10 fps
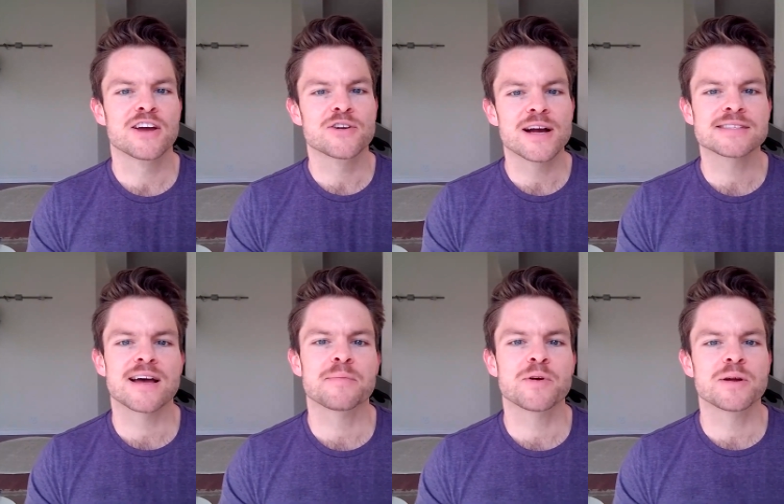
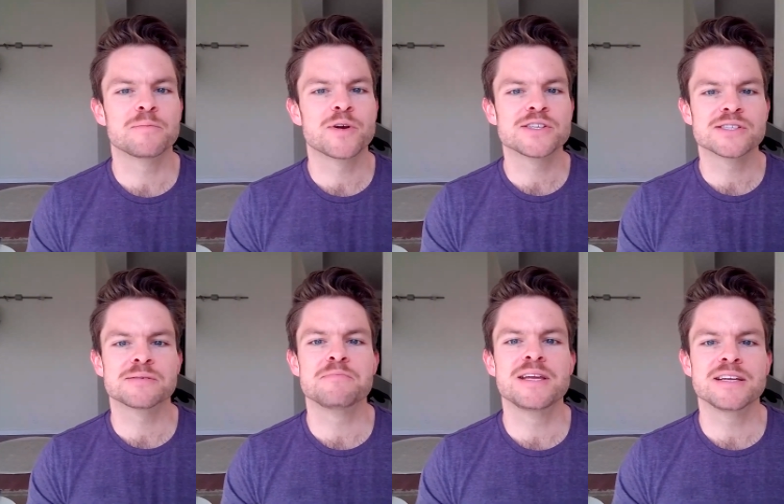Grasshopper
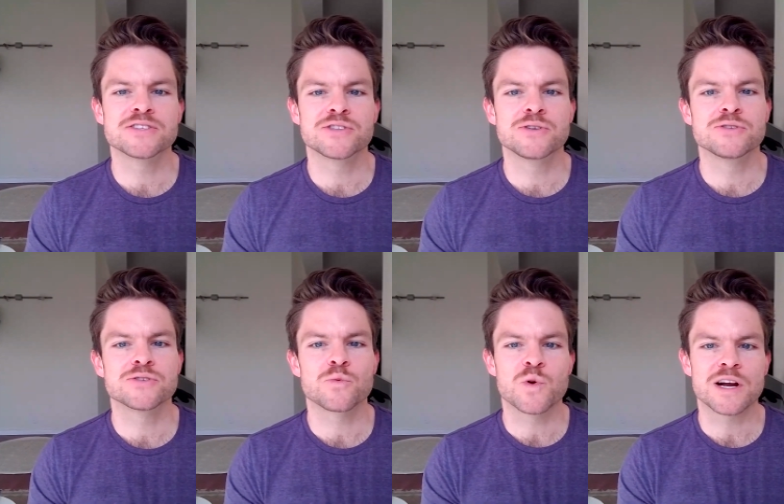embraces meeting
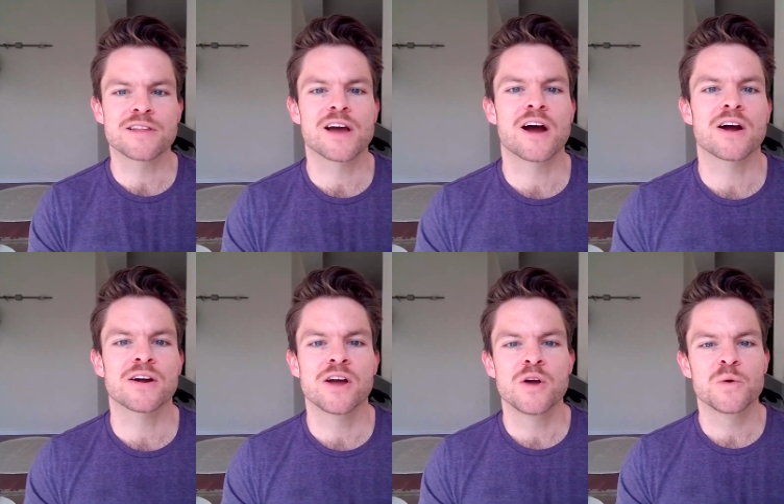students where they
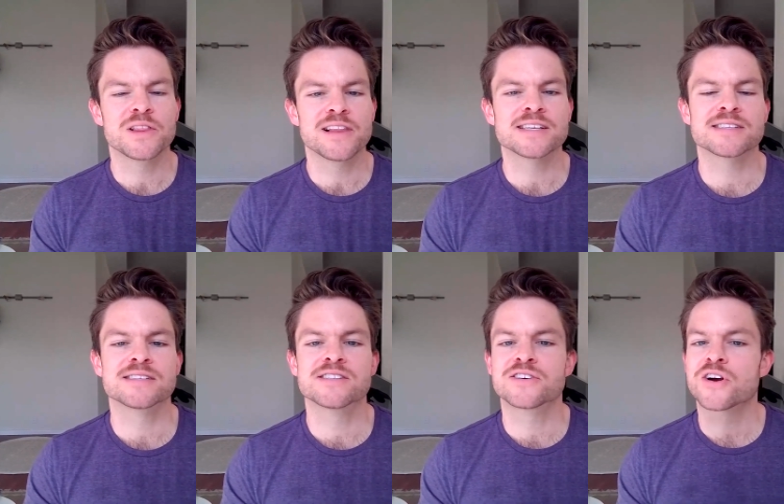are with
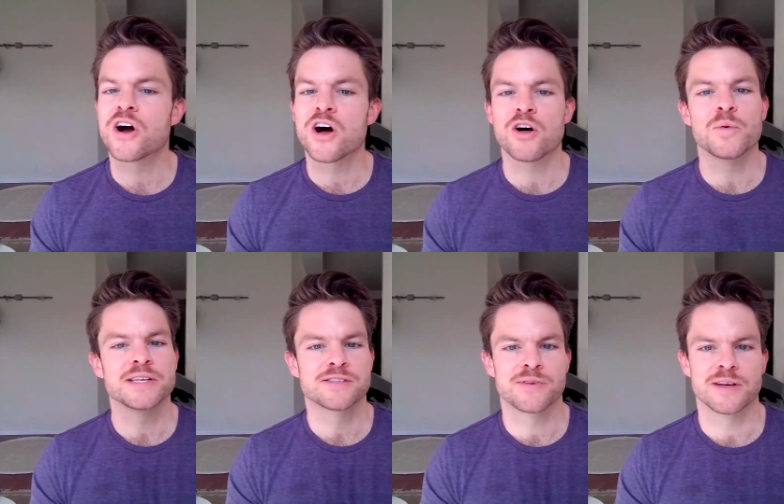lessons that are
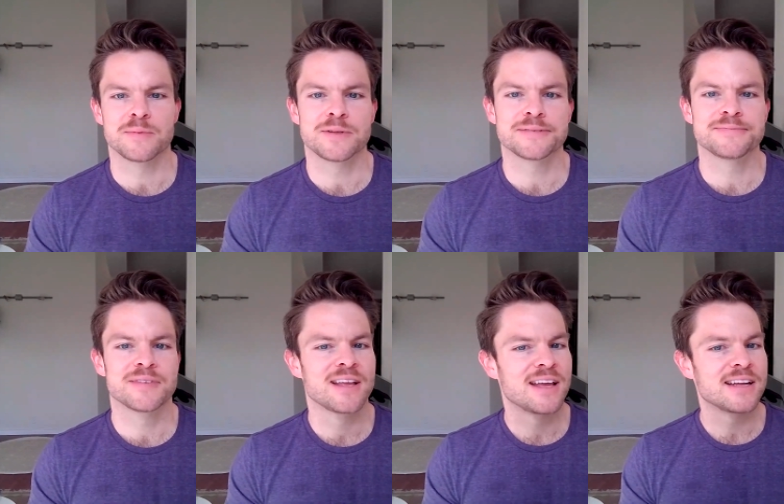always available.
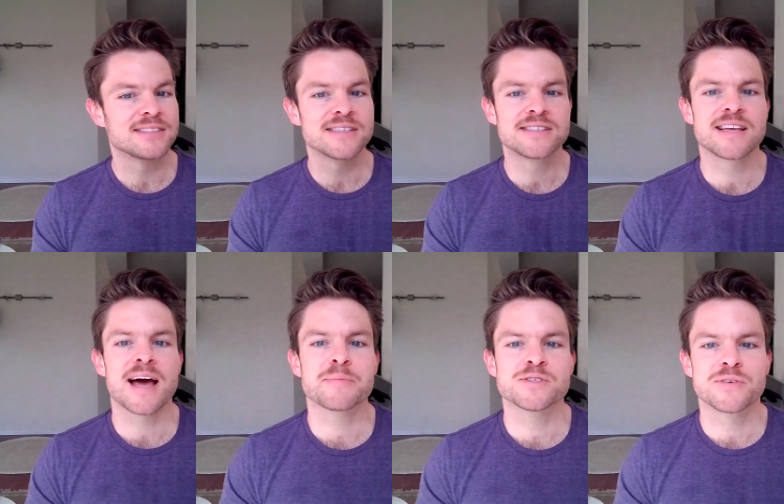And since the
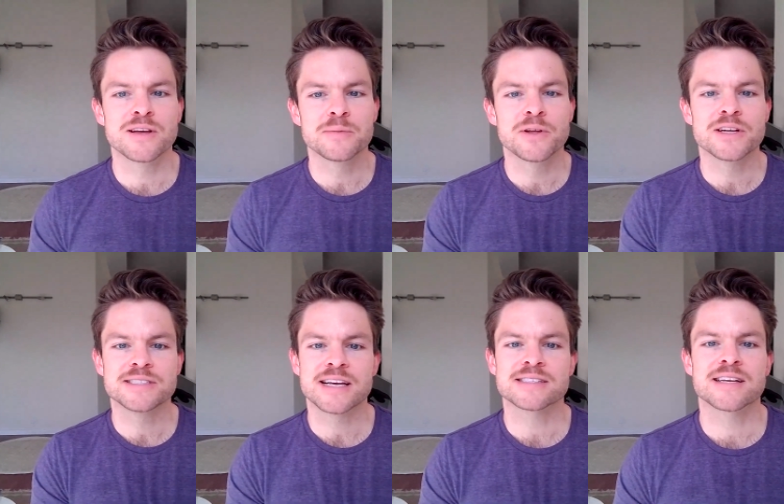app is available
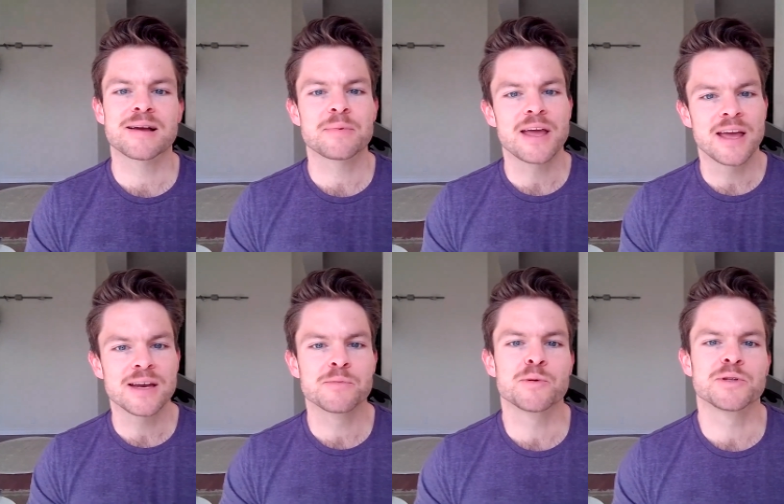on desktop
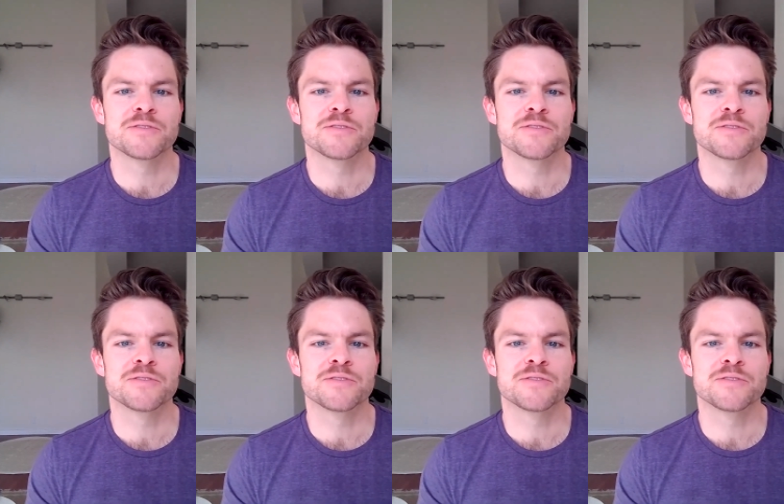and mobile